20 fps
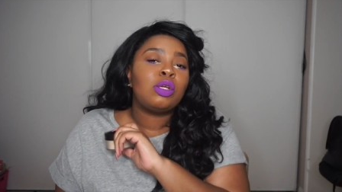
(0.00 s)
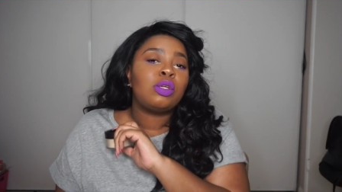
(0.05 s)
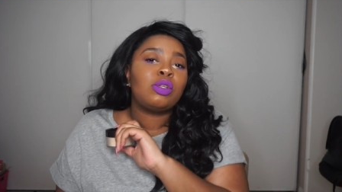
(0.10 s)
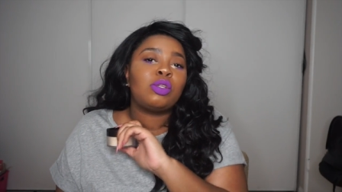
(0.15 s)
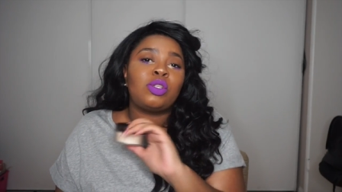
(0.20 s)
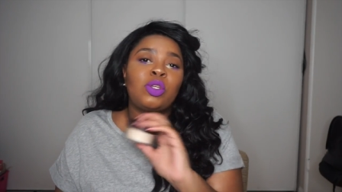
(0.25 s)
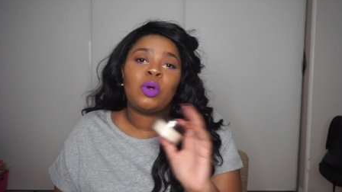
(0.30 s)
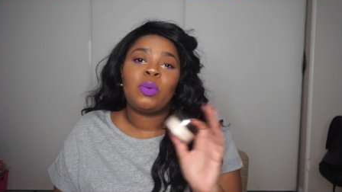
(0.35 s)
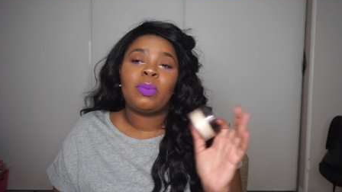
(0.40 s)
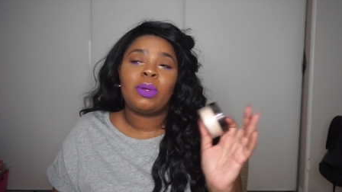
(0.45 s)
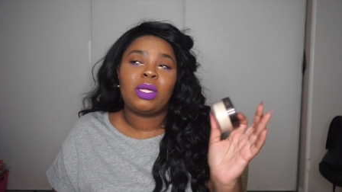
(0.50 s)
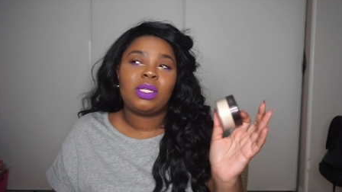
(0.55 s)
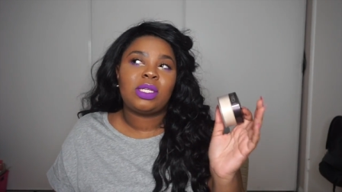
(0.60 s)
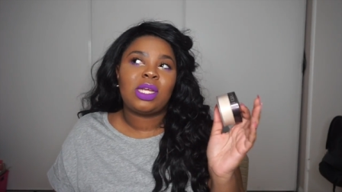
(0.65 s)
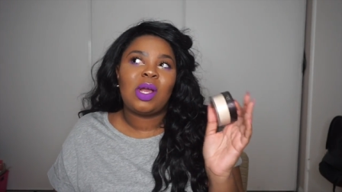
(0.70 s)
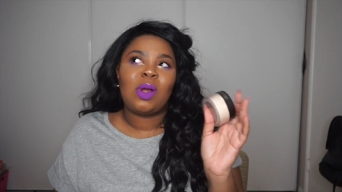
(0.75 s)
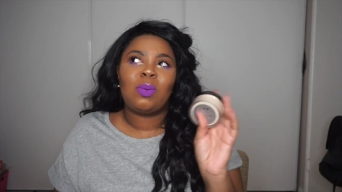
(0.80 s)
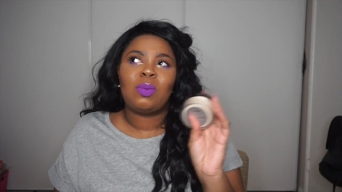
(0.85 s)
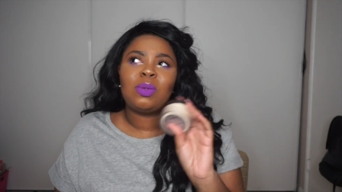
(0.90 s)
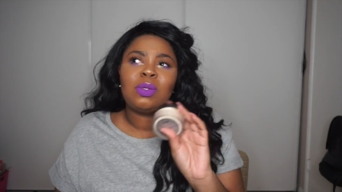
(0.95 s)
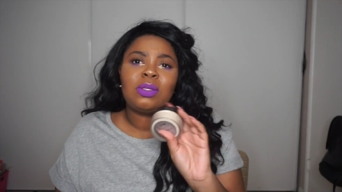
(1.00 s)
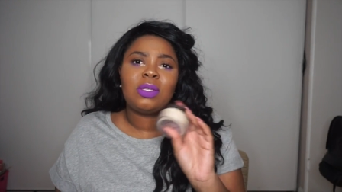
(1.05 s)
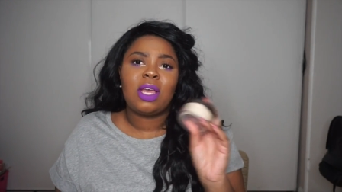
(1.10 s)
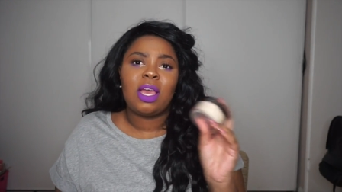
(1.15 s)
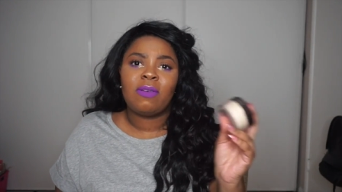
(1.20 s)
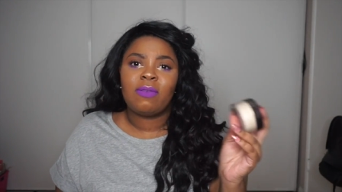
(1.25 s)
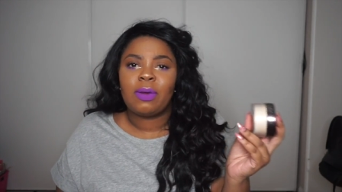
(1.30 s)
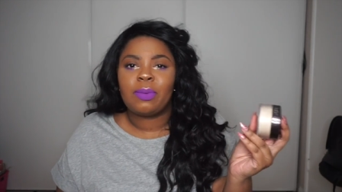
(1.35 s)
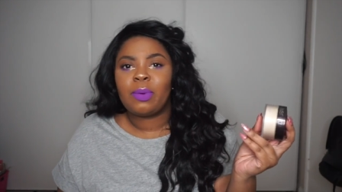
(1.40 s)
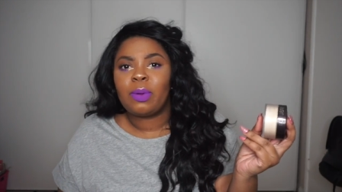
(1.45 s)
so much i almost
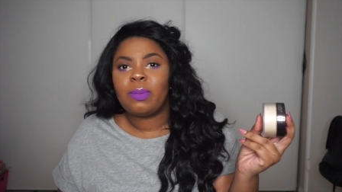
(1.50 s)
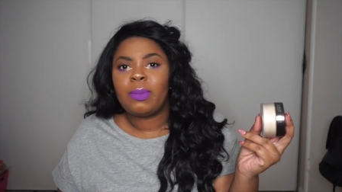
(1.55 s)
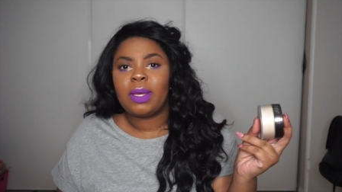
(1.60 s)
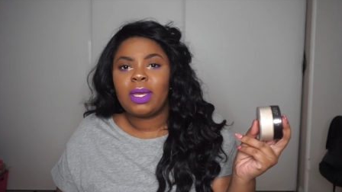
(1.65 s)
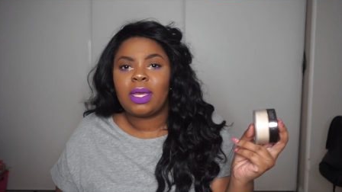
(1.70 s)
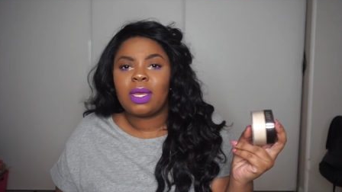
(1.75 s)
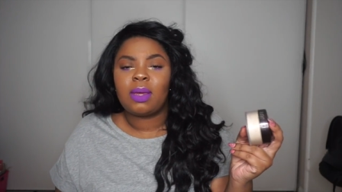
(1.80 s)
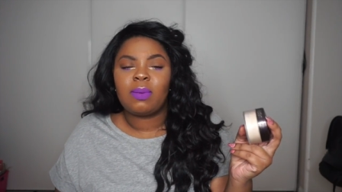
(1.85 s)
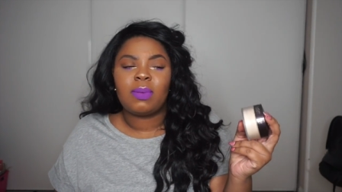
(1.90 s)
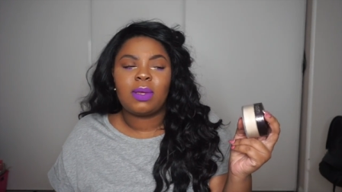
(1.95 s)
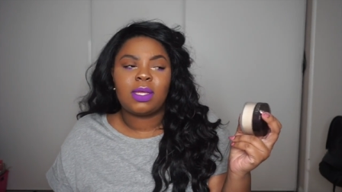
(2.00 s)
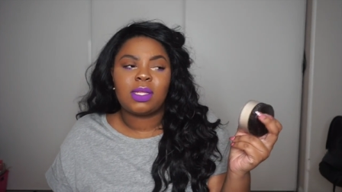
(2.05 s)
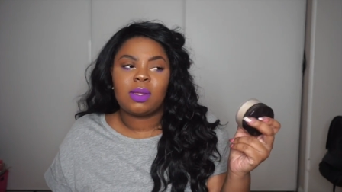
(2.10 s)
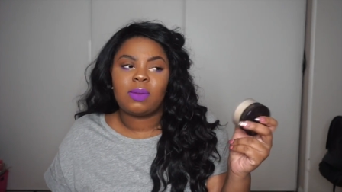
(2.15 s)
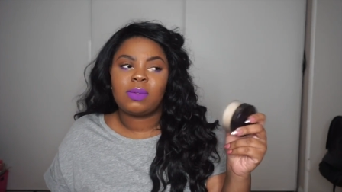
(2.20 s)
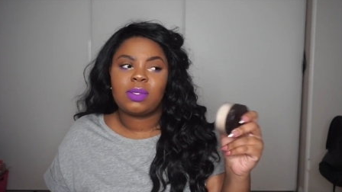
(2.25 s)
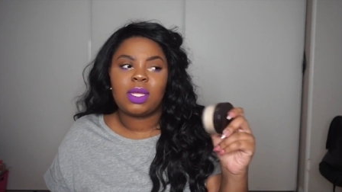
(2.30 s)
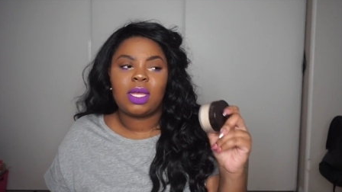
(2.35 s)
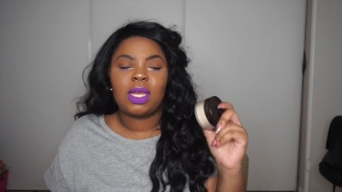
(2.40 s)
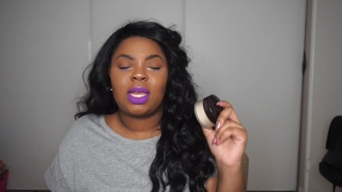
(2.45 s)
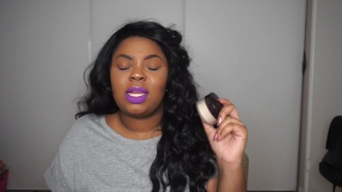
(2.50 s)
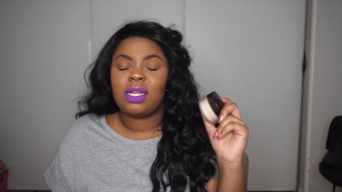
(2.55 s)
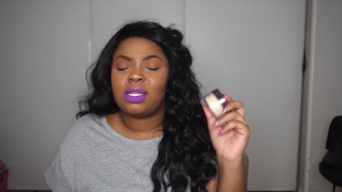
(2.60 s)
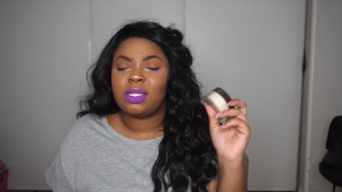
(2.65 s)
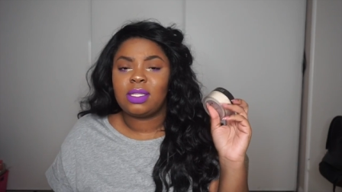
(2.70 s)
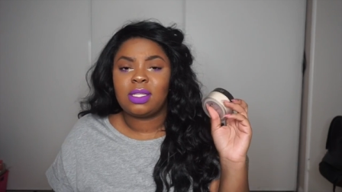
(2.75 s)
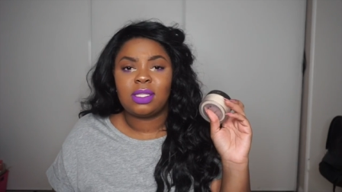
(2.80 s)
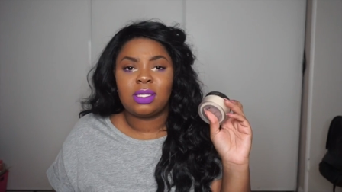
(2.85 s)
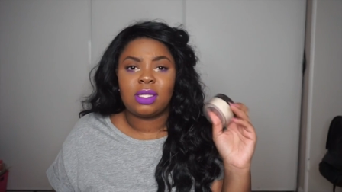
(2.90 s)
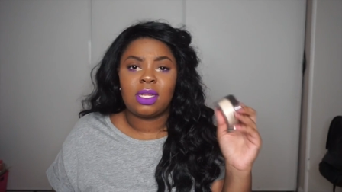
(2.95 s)
gave up on baking because i was like it
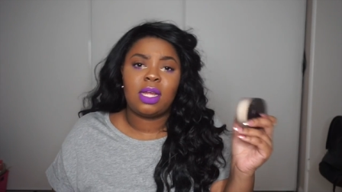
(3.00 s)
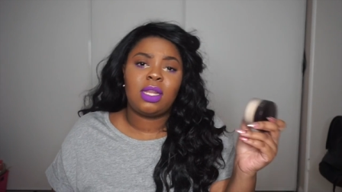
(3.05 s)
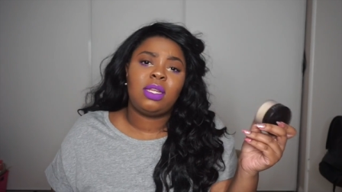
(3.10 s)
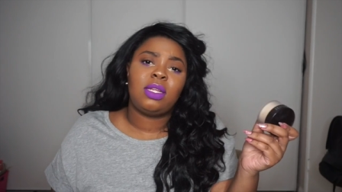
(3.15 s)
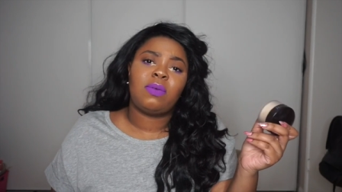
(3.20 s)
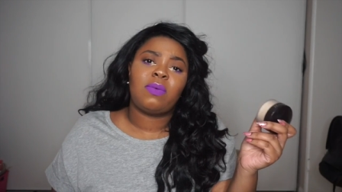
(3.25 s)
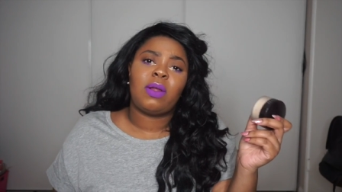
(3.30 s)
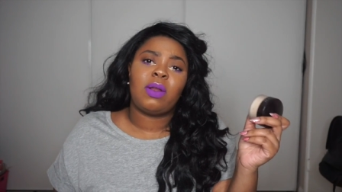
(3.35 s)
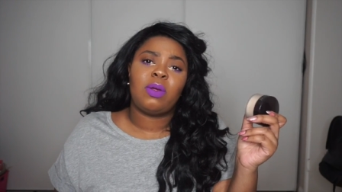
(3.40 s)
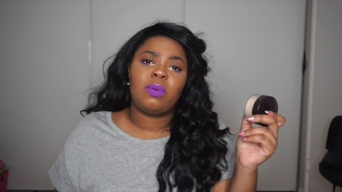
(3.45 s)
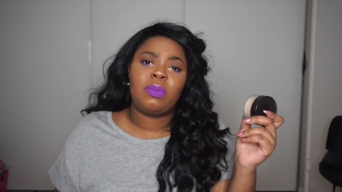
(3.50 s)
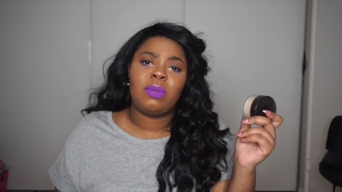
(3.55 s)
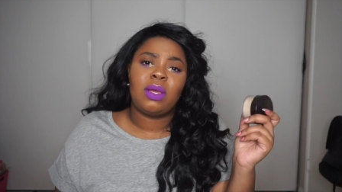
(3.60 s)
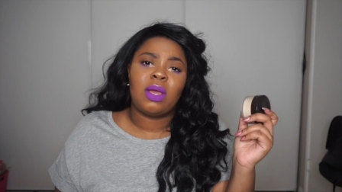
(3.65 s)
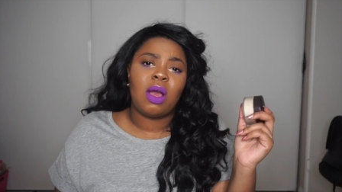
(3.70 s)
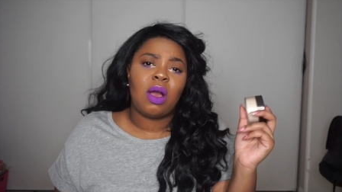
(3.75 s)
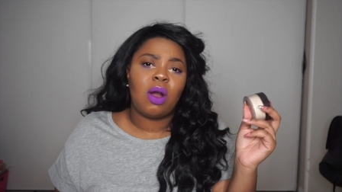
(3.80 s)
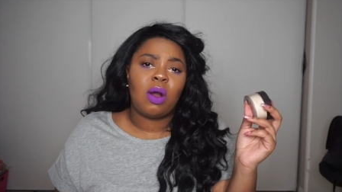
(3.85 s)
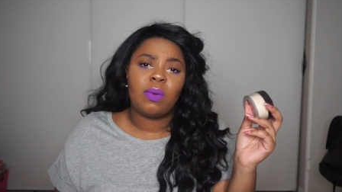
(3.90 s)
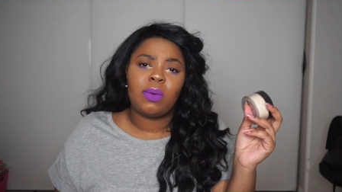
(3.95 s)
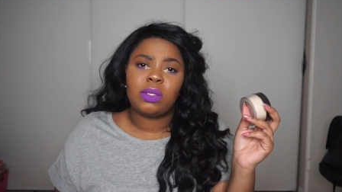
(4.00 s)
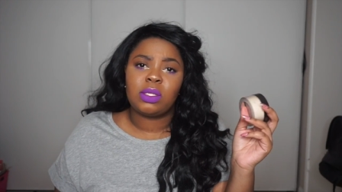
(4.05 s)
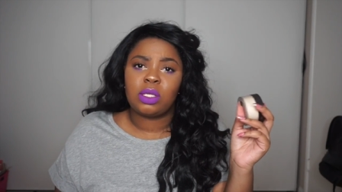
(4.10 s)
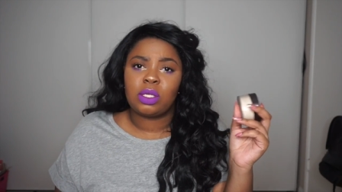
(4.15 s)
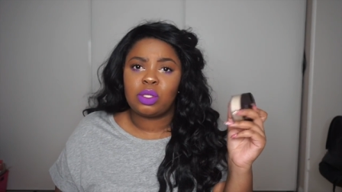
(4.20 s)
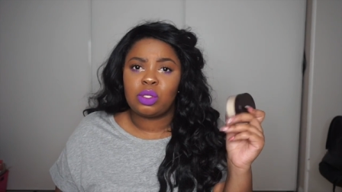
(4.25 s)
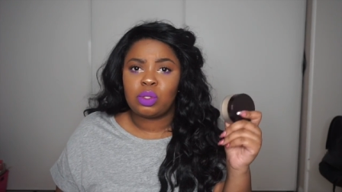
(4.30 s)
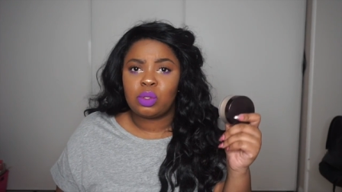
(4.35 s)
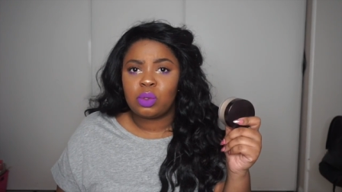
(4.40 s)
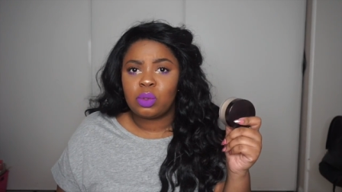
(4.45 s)
just does not look right on me i always
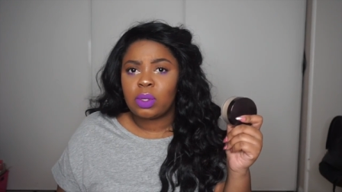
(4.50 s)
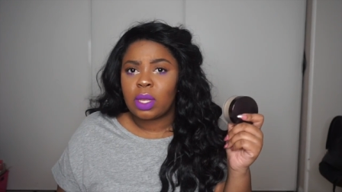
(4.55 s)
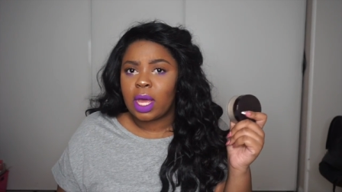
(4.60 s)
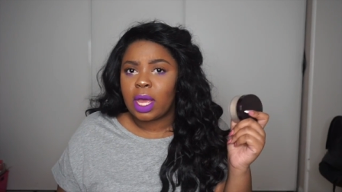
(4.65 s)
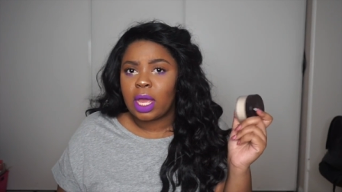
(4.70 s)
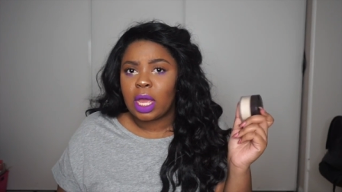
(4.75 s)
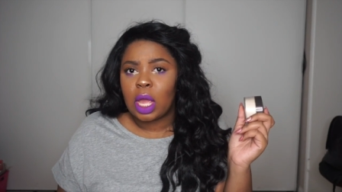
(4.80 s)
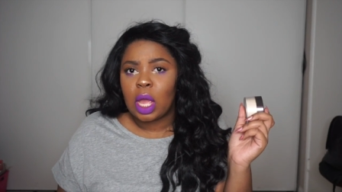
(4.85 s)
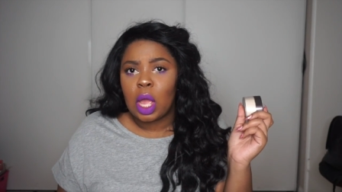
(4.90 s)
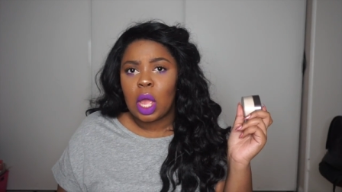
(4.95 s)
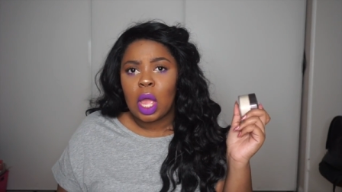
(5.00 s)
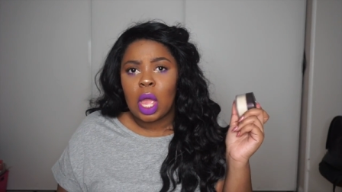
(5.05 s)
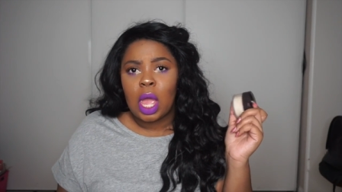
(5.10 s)
look too light